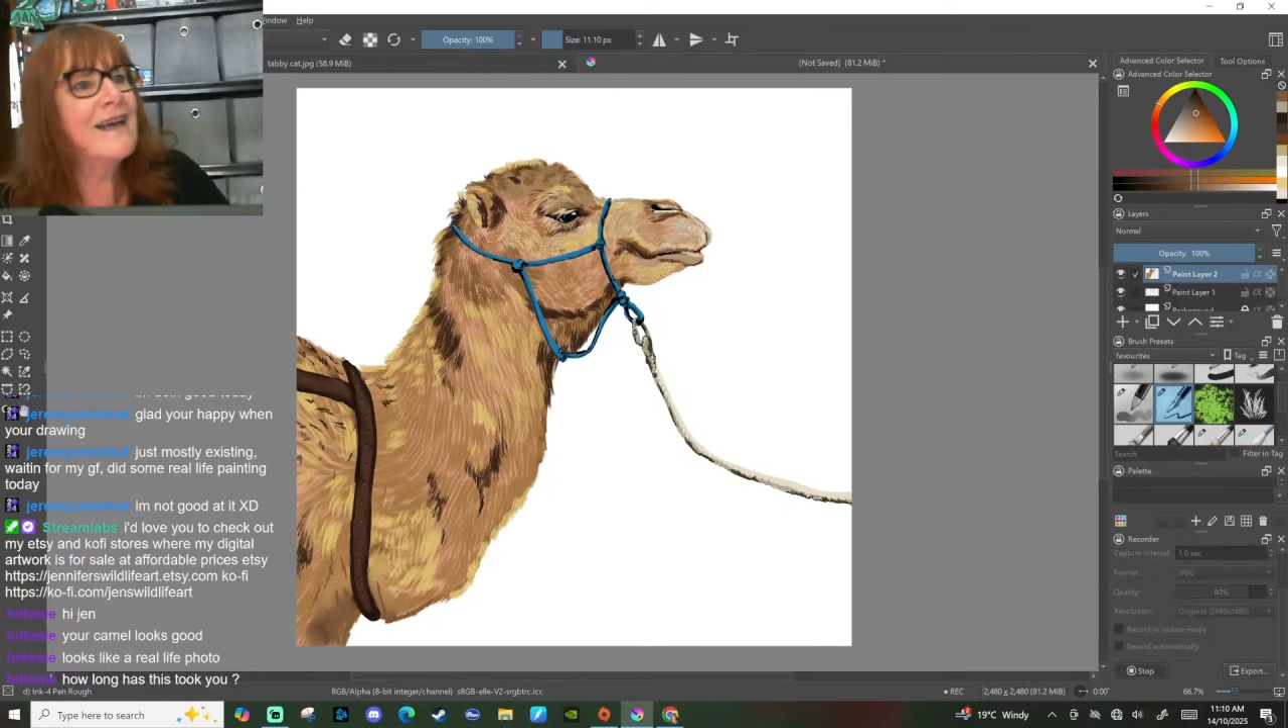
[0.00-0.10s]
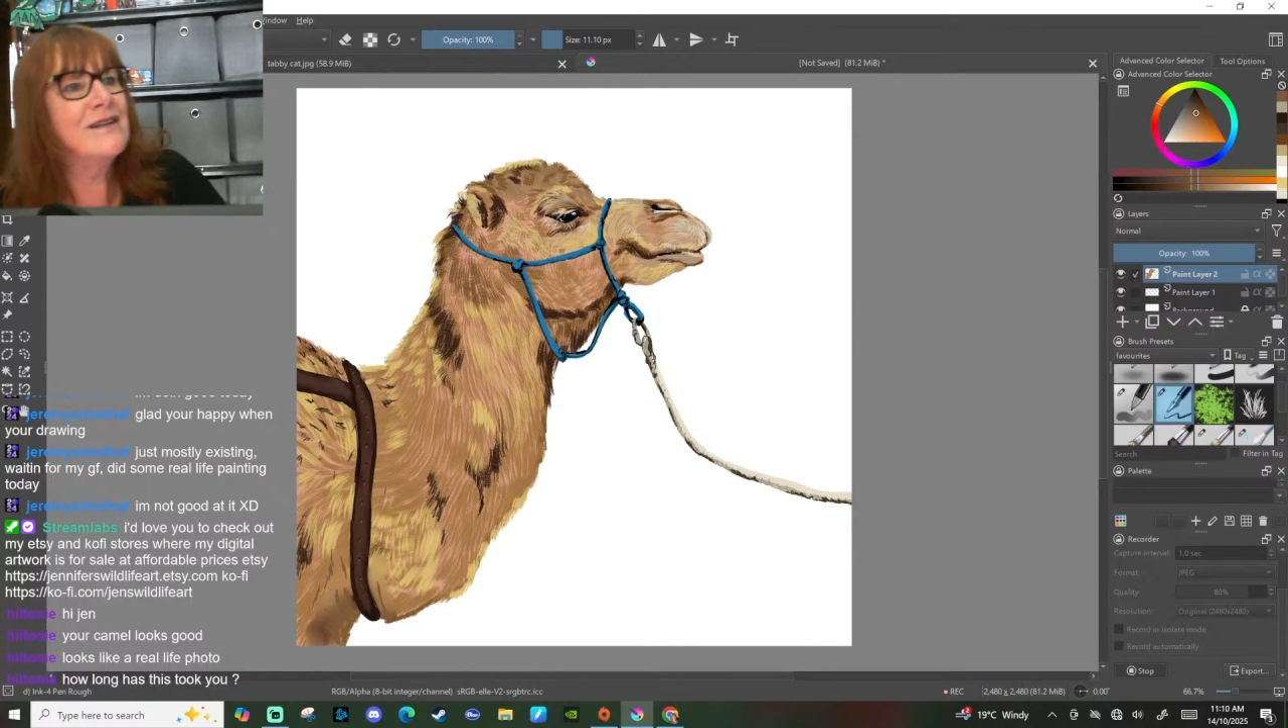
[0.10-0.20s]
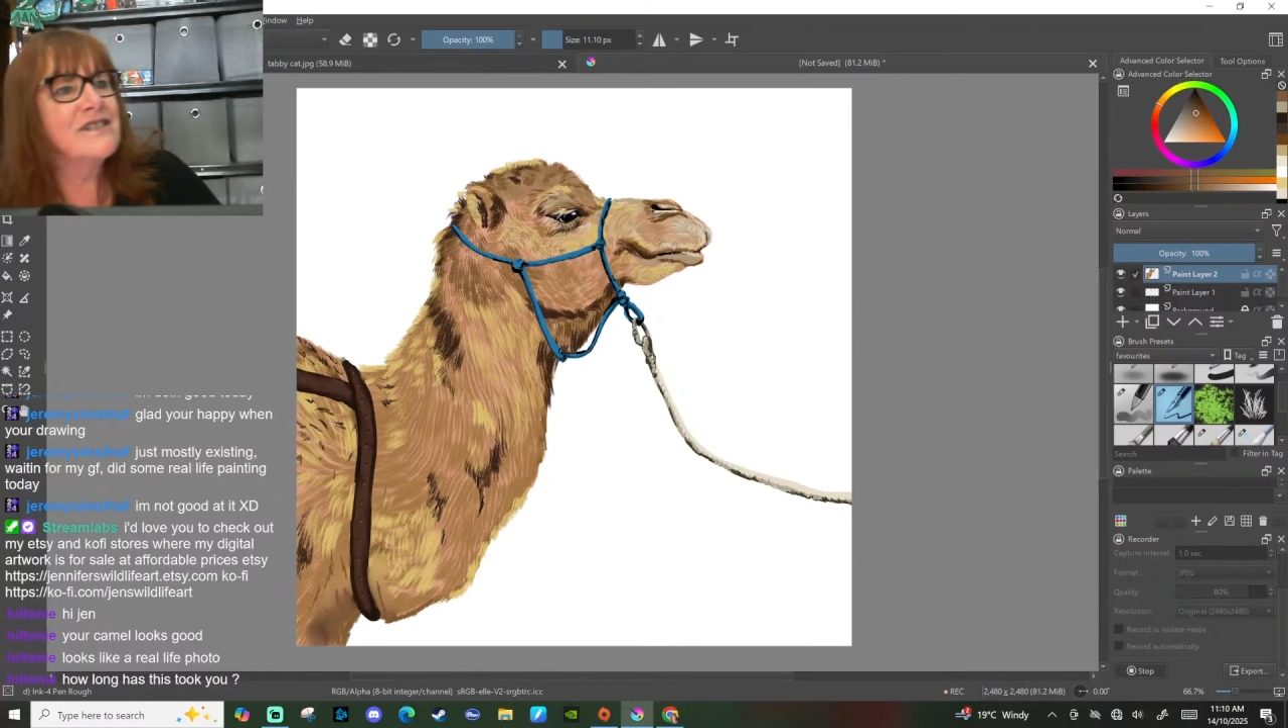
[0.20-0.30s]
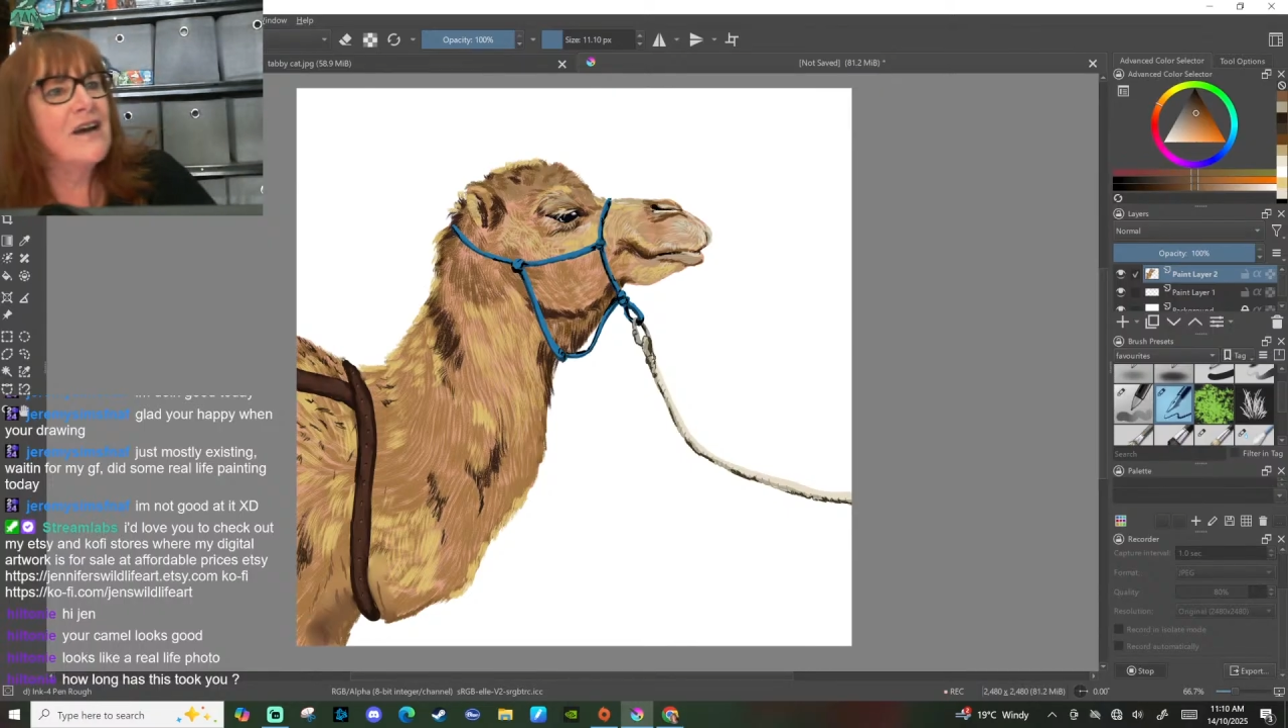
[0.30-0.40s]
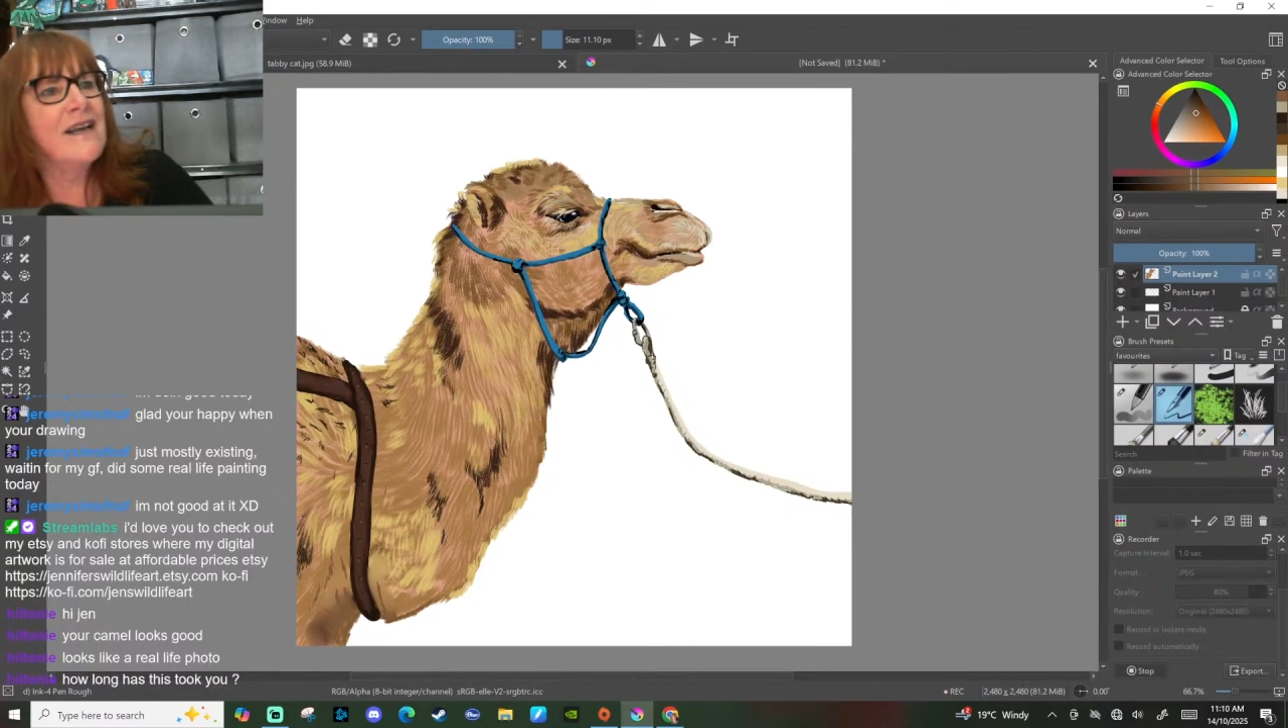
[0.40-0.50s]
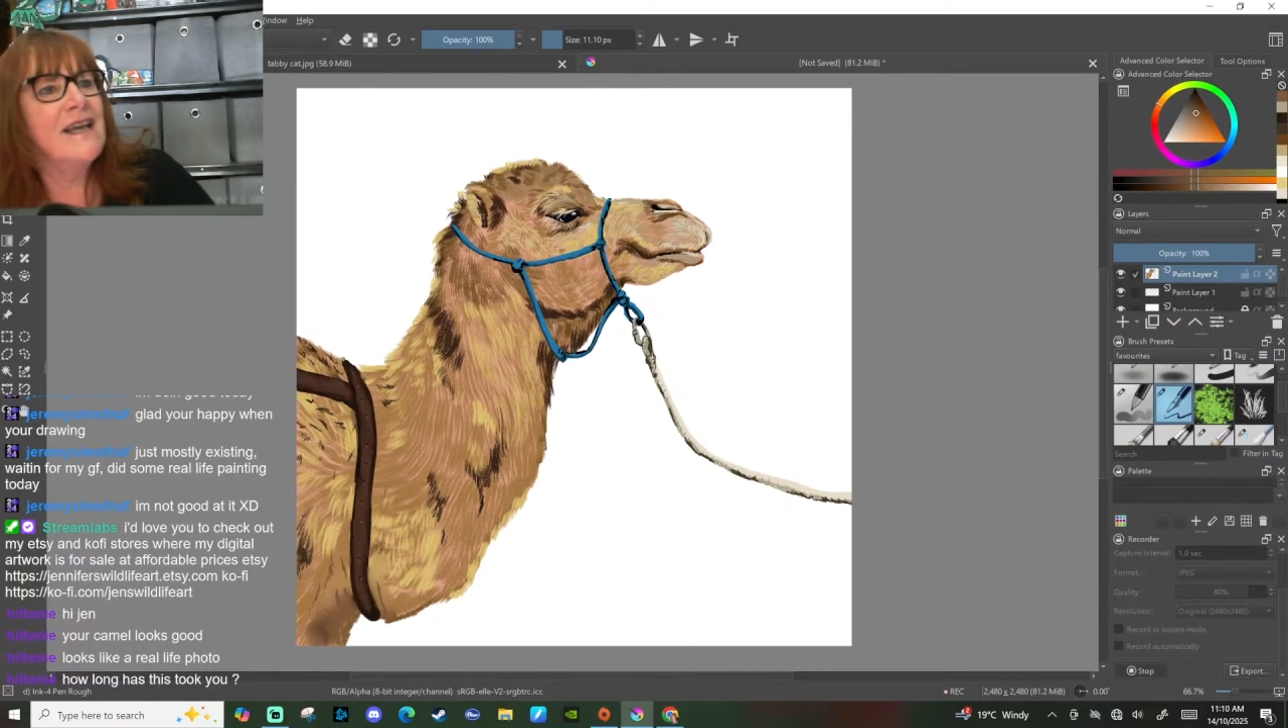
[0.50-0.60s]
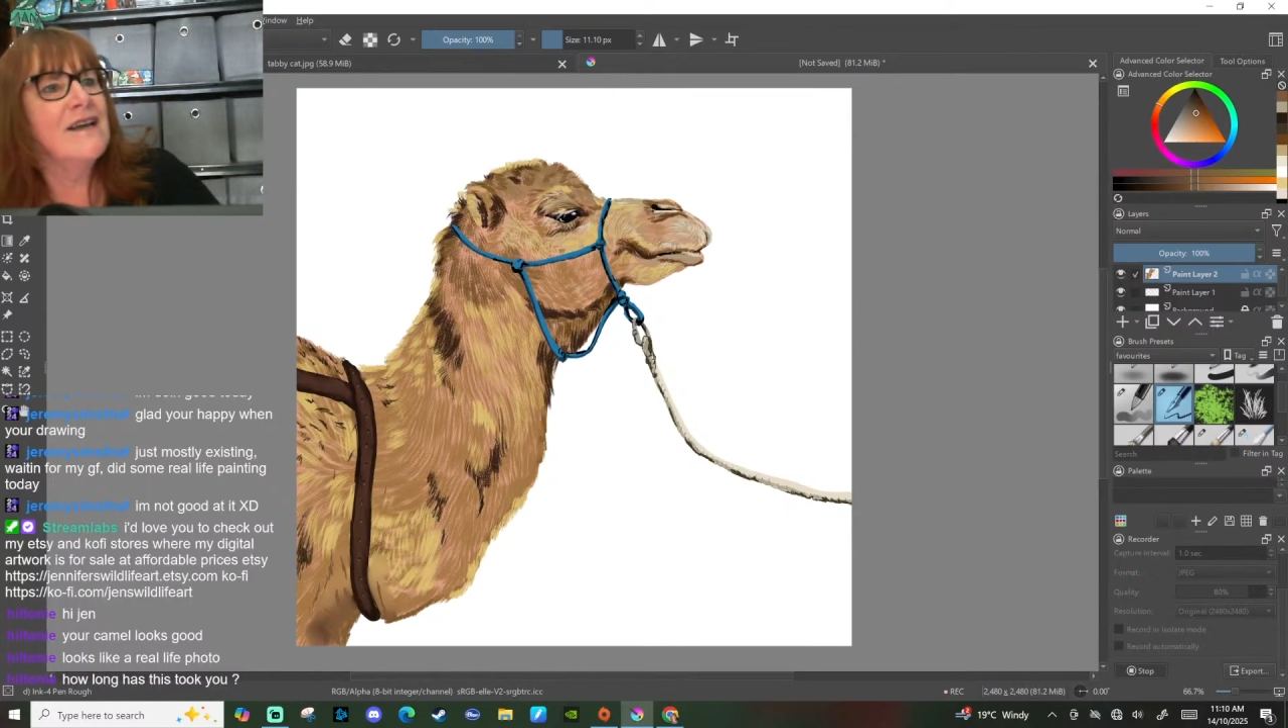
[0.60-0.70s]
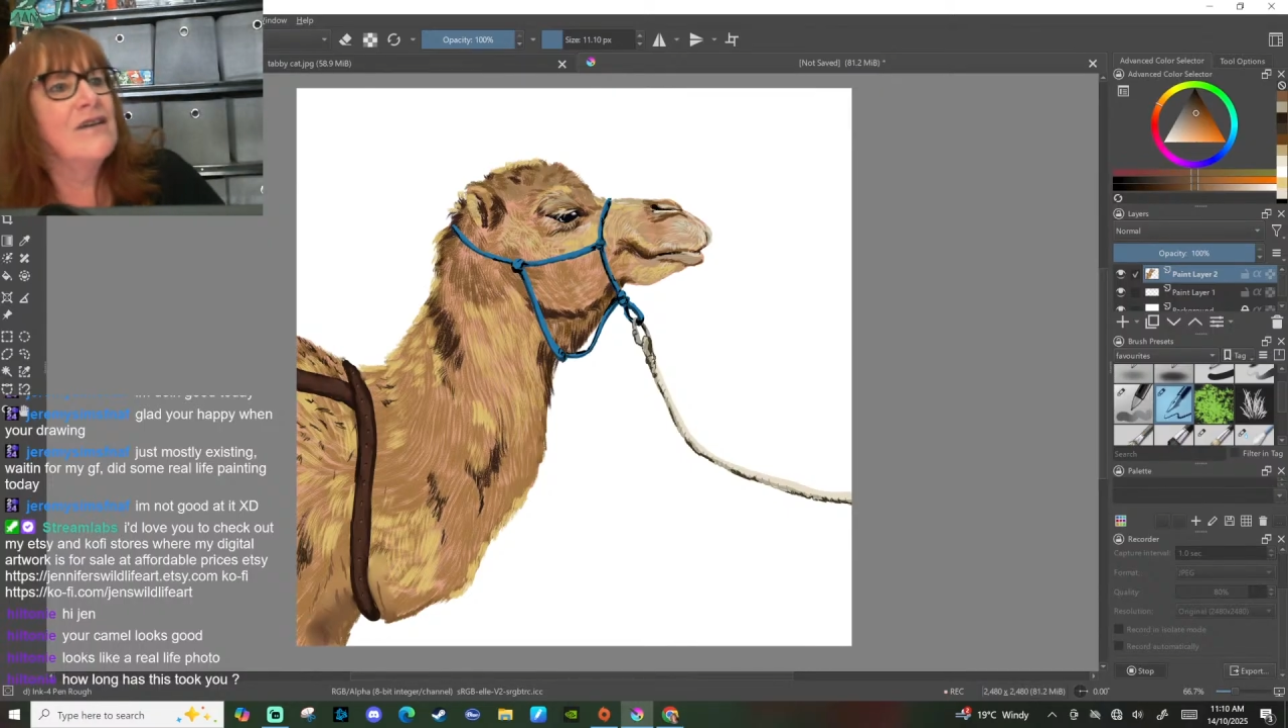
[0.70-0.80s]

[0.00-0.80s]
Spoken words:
Hill Tony.